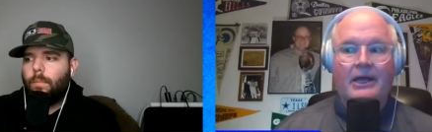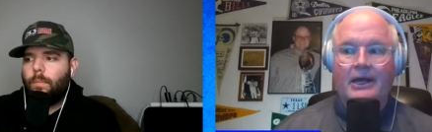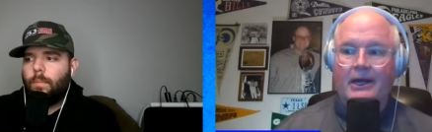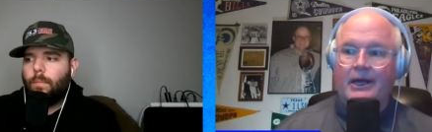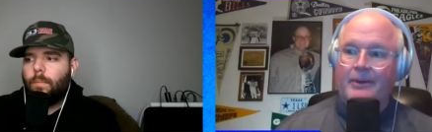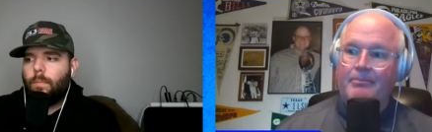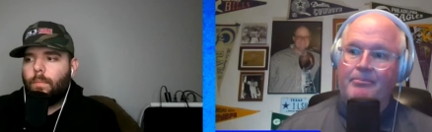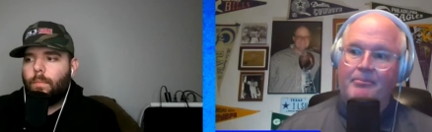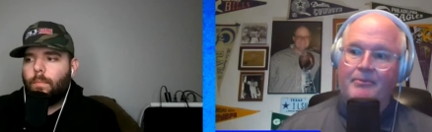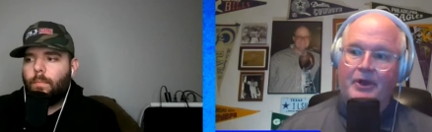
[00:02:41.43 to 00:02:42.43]
Speaker 1: Uh,
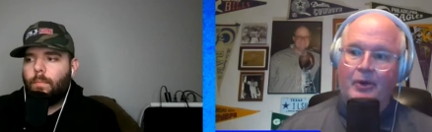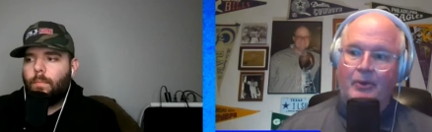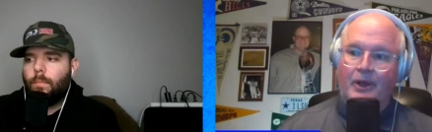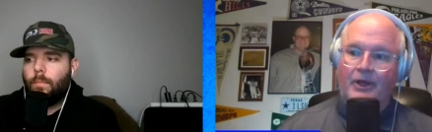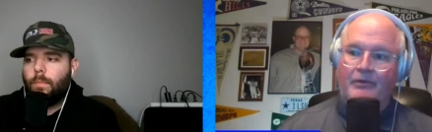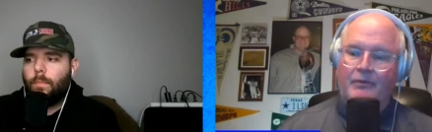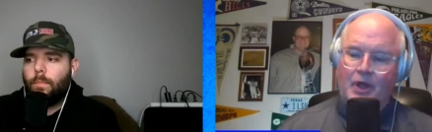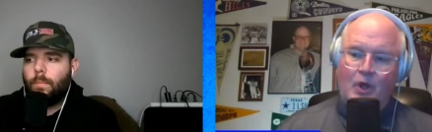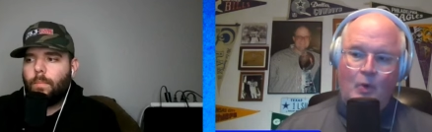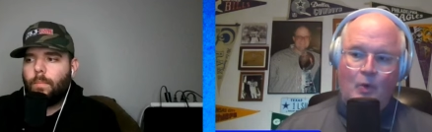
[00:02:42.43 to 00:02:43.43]
you know, if,
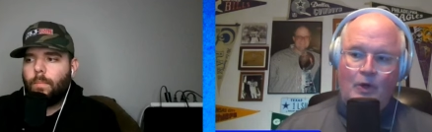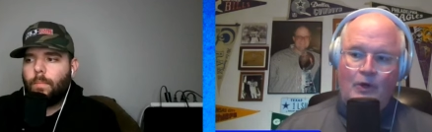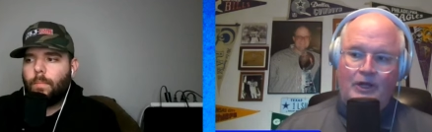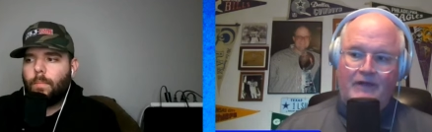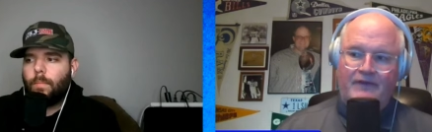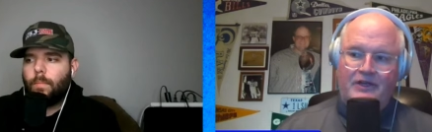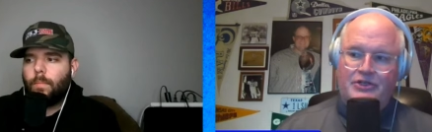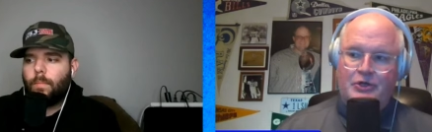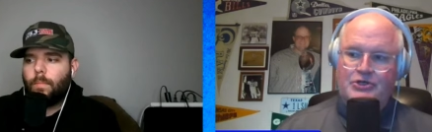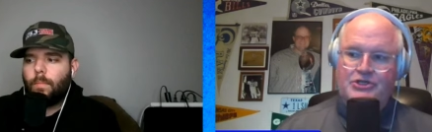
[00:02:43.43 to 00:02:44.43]
will if it
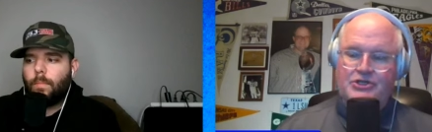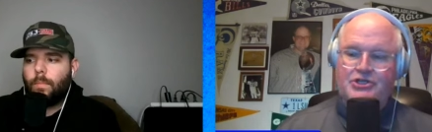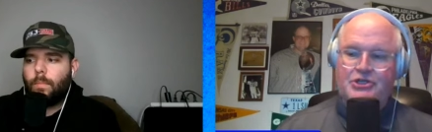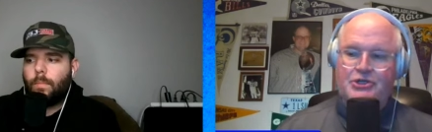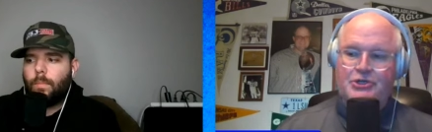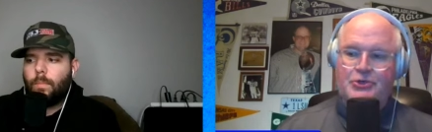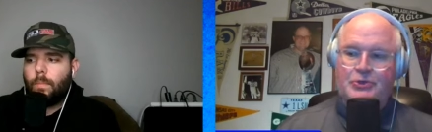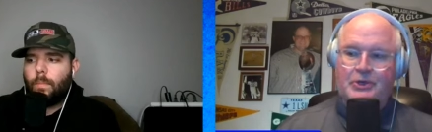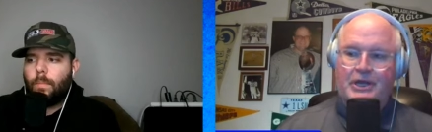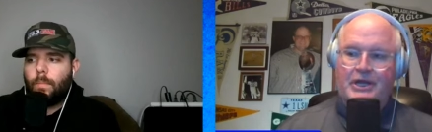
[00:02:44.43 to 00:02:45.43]
turns into
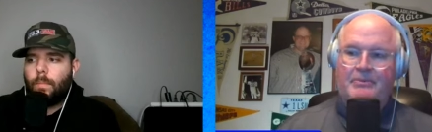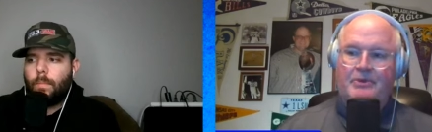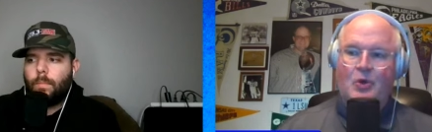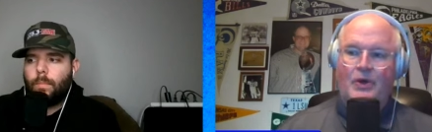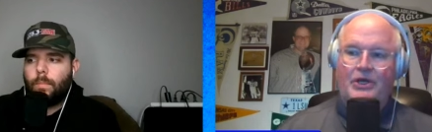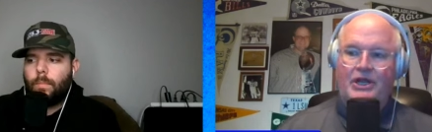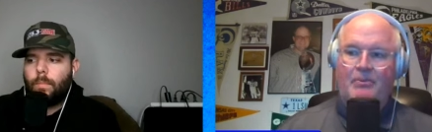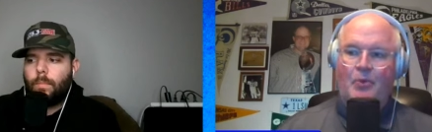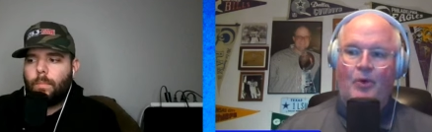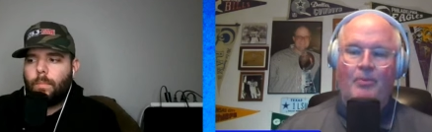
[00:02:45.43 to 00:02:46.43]
him going to get
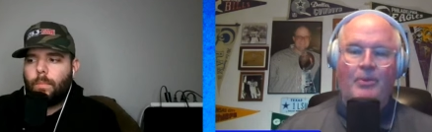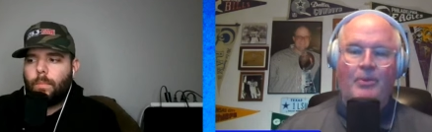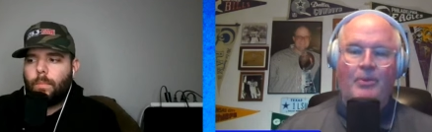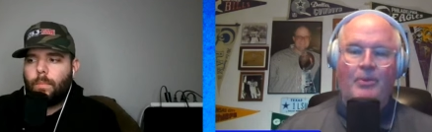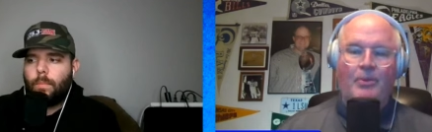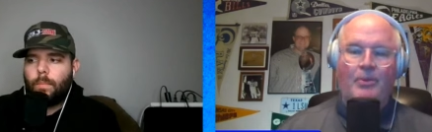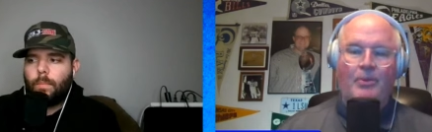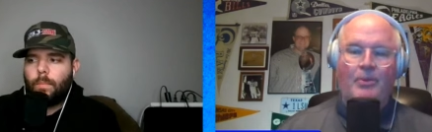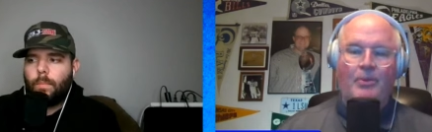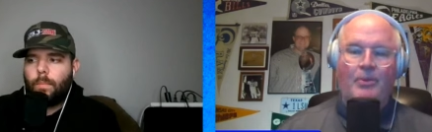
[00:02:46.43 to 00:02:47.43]
more money, he
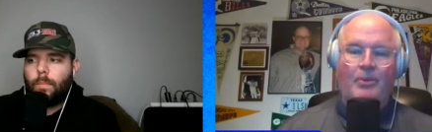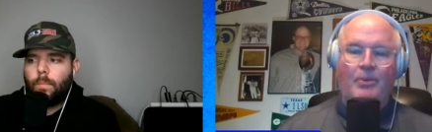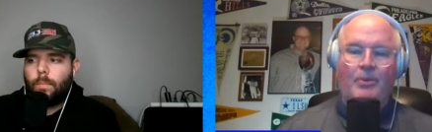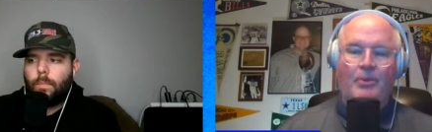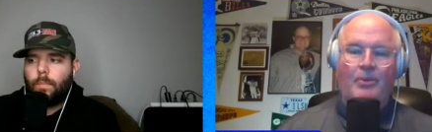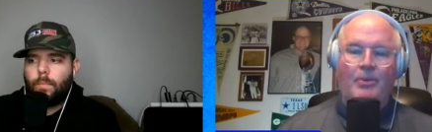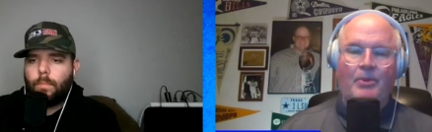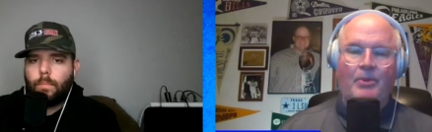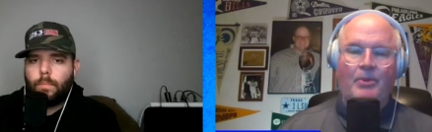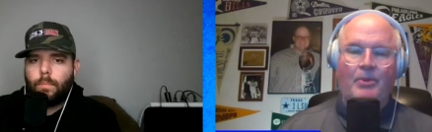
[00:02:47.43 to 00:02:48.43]
won't be back.
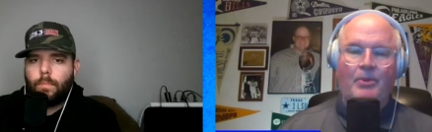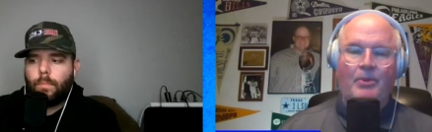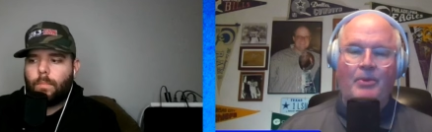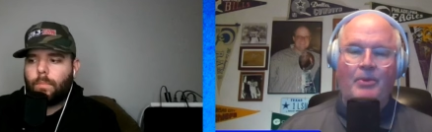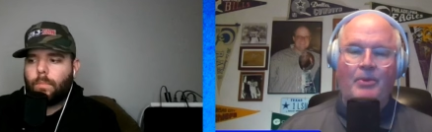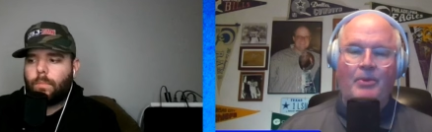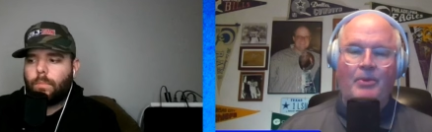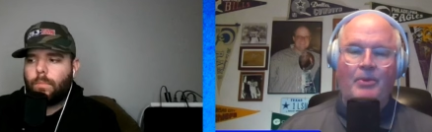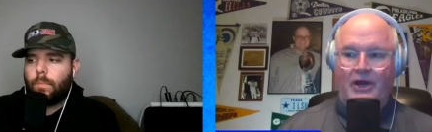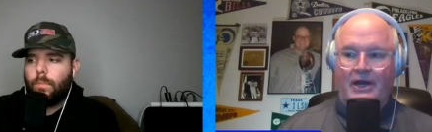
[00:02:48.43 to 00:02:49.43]
If he's chasing a
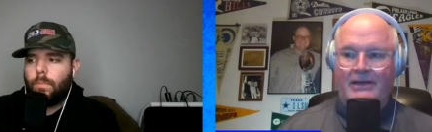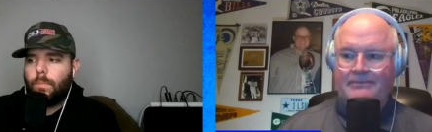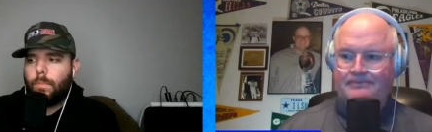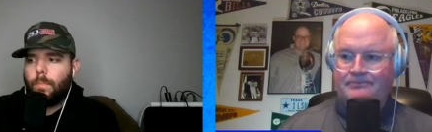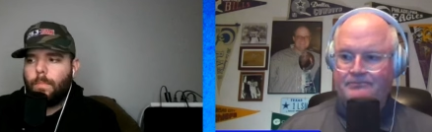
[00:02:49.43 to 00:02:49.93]
ring,